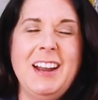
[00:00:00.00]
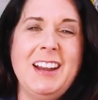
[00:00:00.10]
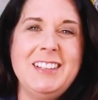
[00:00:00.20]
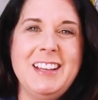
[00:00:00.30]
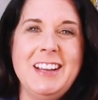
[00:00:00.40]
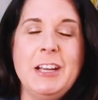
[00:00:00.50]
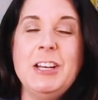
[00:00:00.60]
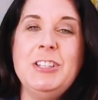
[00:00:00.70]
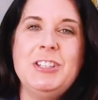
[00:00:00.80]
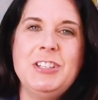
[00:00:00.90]
I gotta tell you,
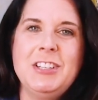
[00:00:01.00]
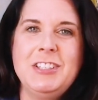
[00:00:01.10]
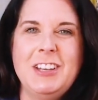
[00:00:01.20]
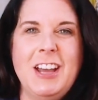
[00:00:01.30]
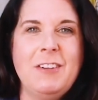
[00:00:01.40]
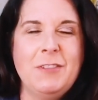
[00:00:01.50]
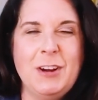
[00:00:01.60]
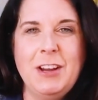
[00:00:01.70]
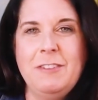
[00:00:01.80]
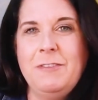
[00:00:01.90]
it's just not
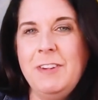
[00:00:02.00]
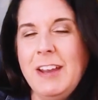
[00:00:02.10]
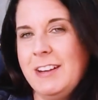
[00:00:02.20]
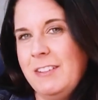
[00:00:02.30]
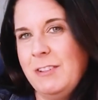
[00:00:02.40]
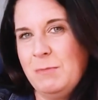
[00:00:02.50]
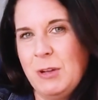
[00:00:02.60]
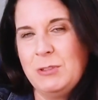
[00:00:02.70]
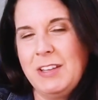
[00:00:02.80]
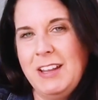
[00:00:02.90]
very effective in
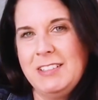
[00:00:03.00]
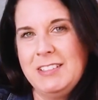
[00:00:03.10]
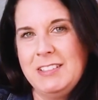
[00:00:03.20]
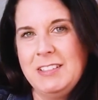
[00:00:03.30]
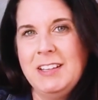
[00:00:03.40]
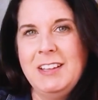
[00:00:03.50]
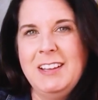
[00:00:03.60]
most cases.